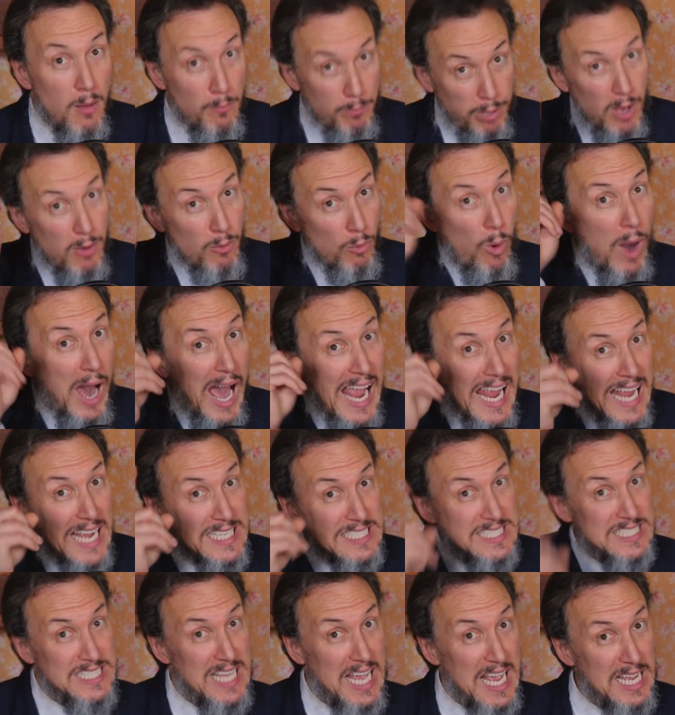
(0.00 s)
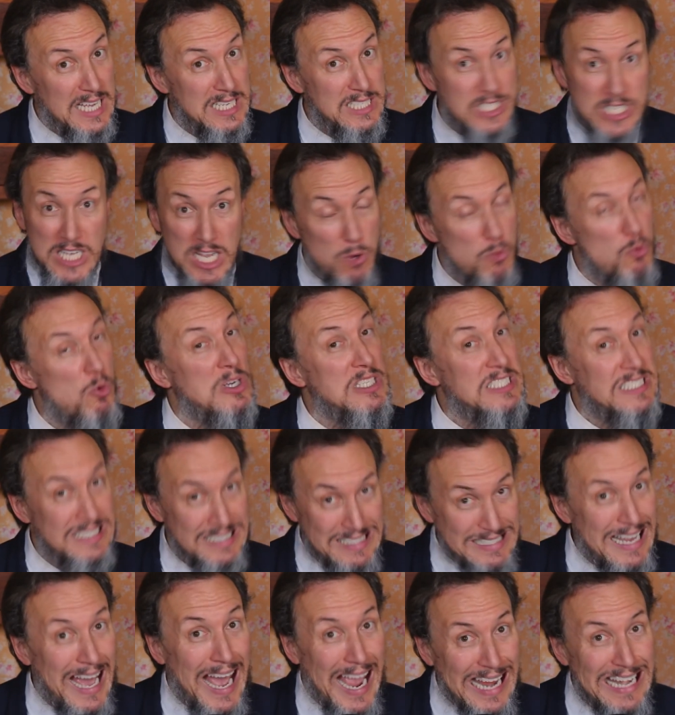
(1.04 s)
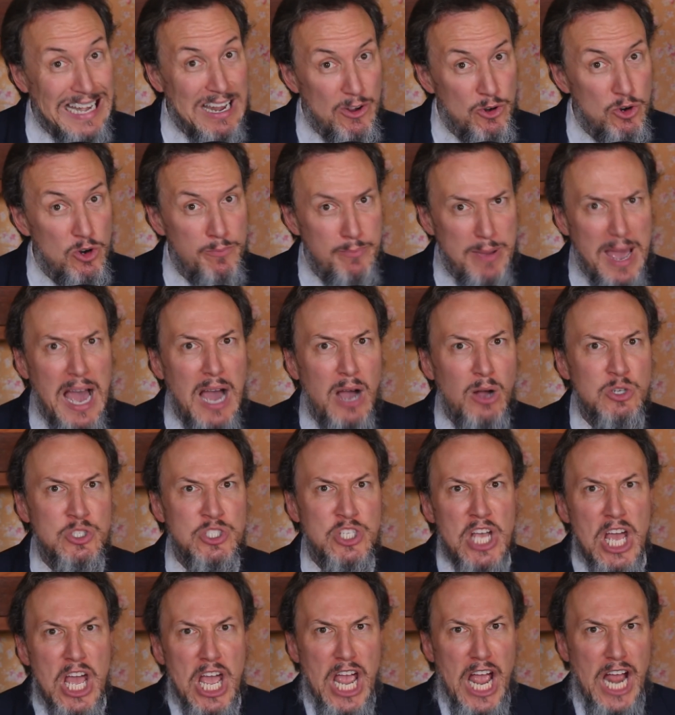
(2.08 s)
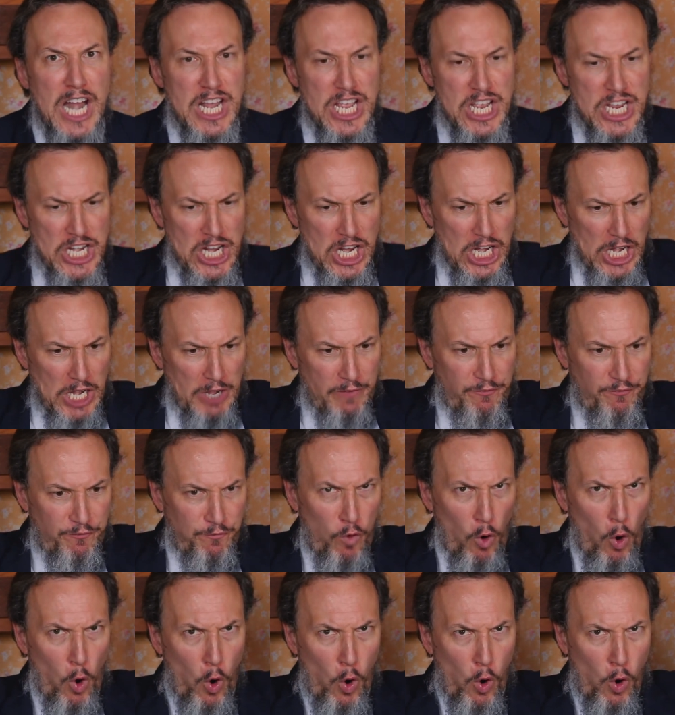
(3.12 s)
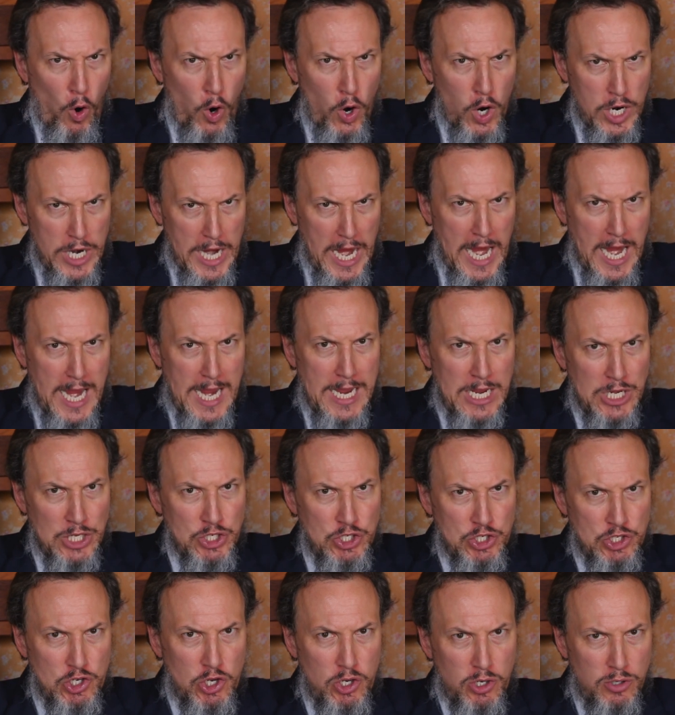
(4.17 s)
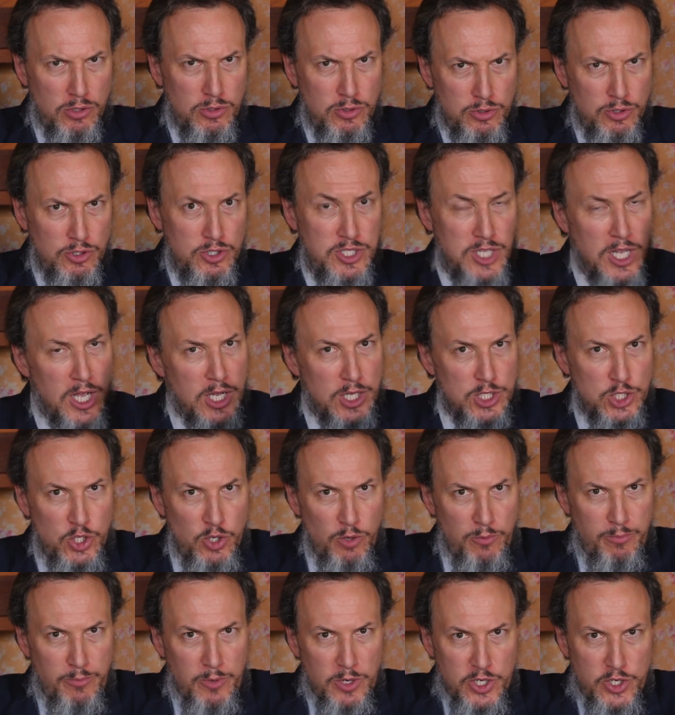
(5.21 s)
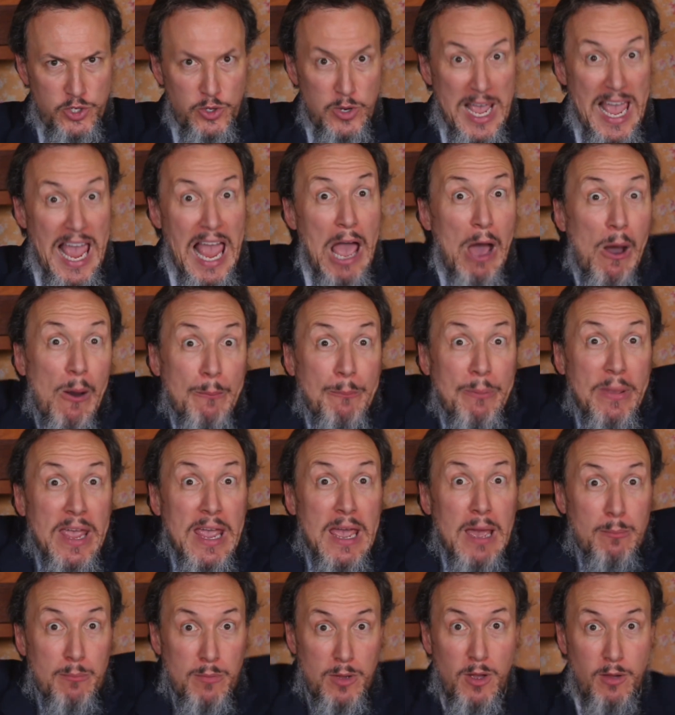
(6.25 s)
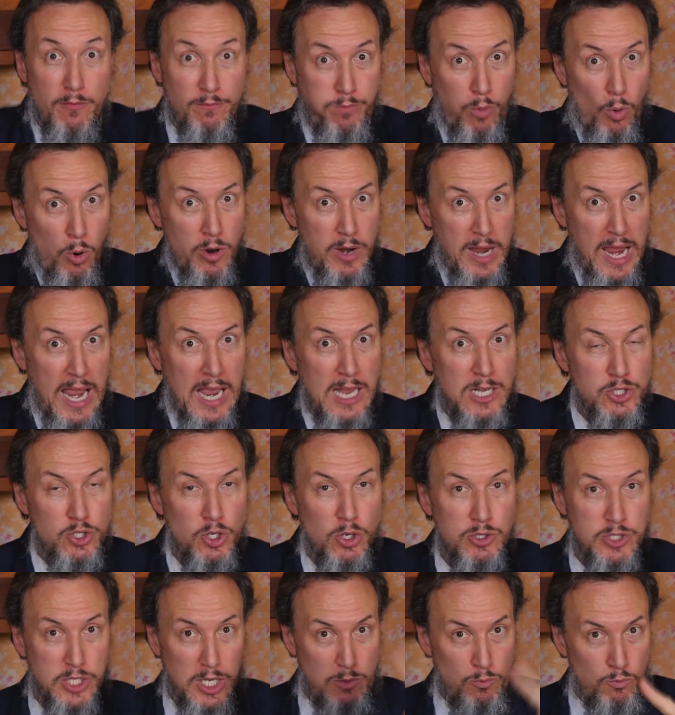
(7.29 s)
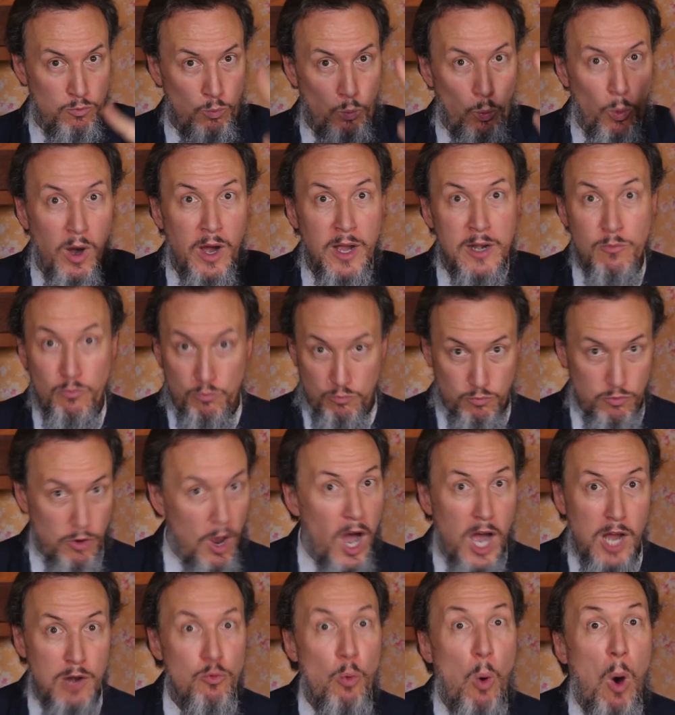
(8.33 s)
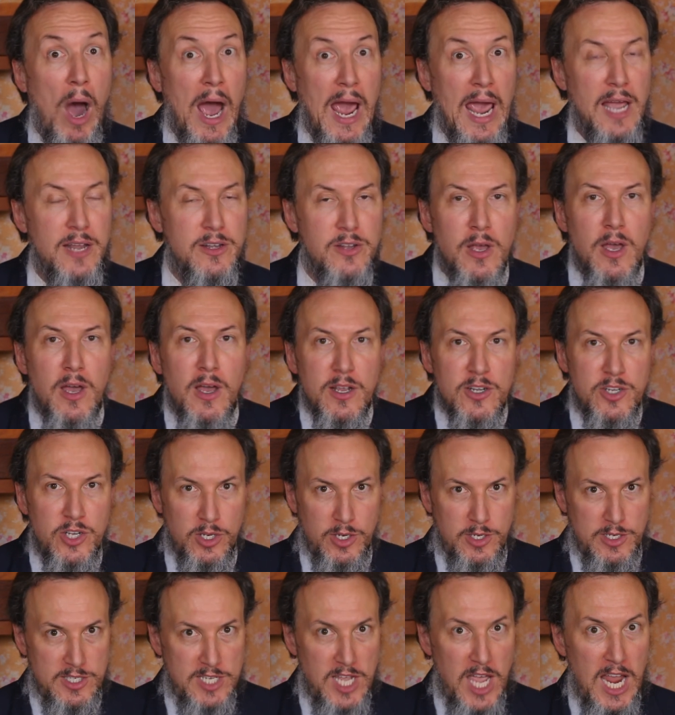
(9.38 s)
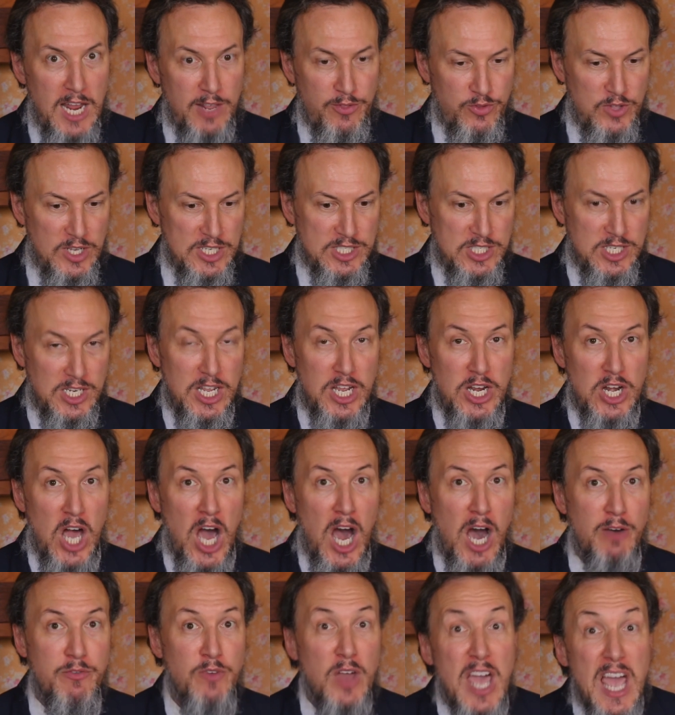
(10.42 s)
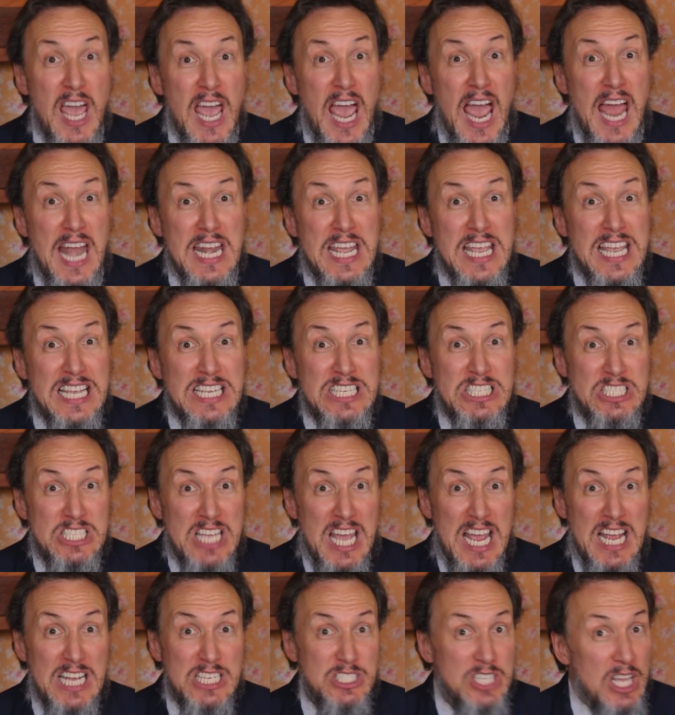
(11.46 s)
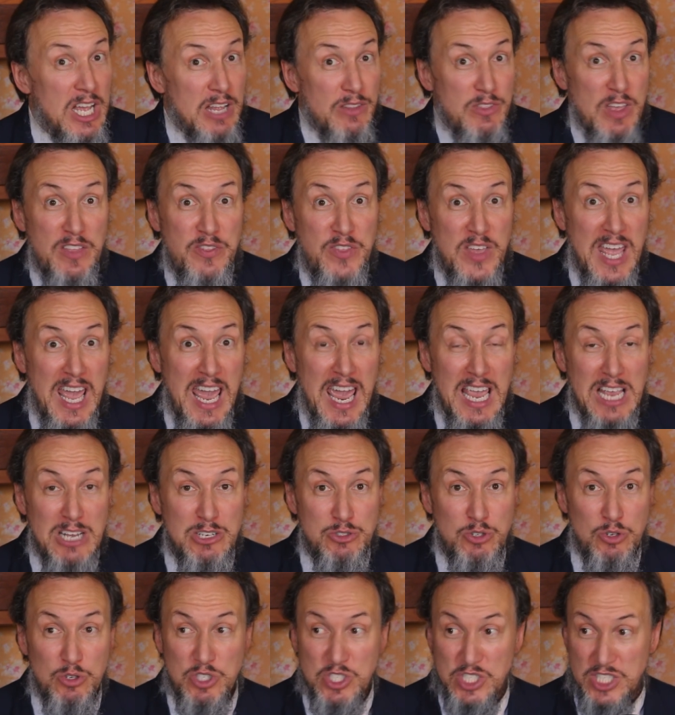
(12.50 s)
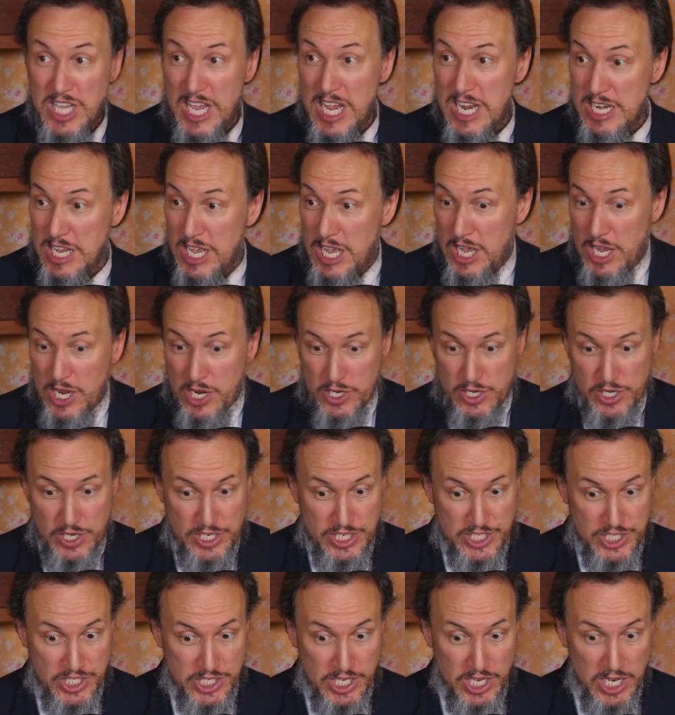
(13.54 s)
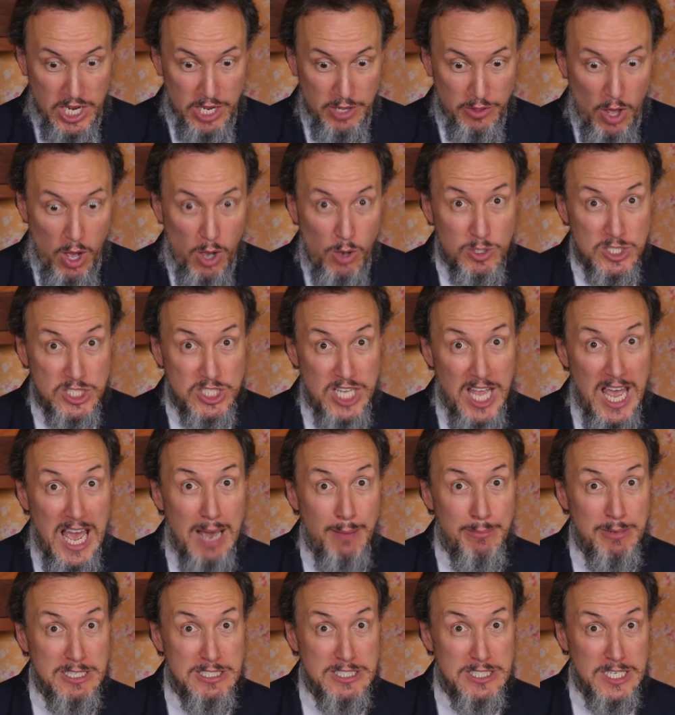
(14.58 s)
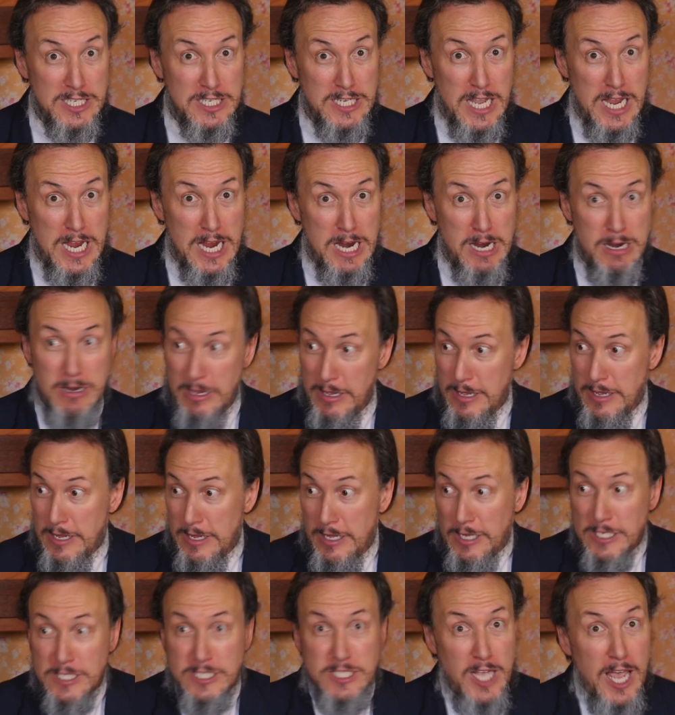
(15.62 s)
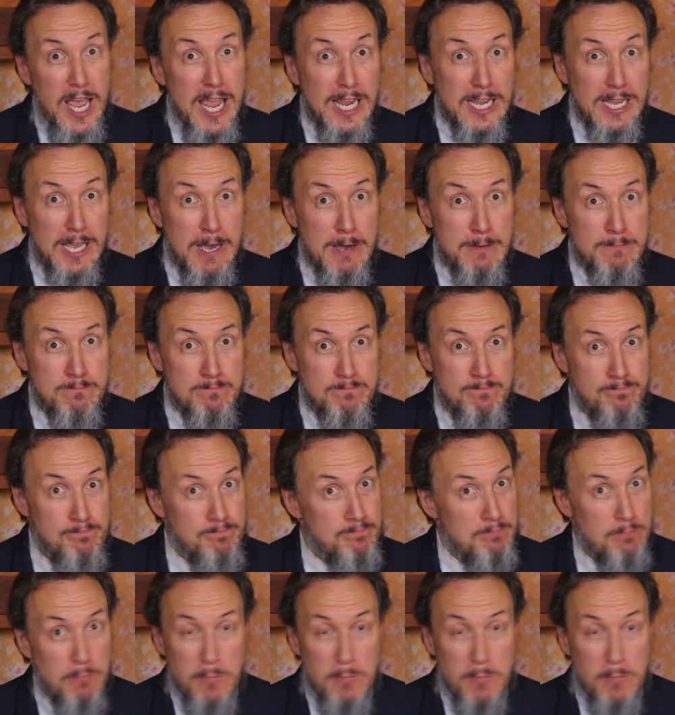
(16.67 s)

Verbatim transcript: But Wyatt says it was 900 pounds and he needed 4 angels to help him. 4 angels and 1 Ron Wyatt to take this lid off. And he says that the angels said, see those tablets in there? Take them.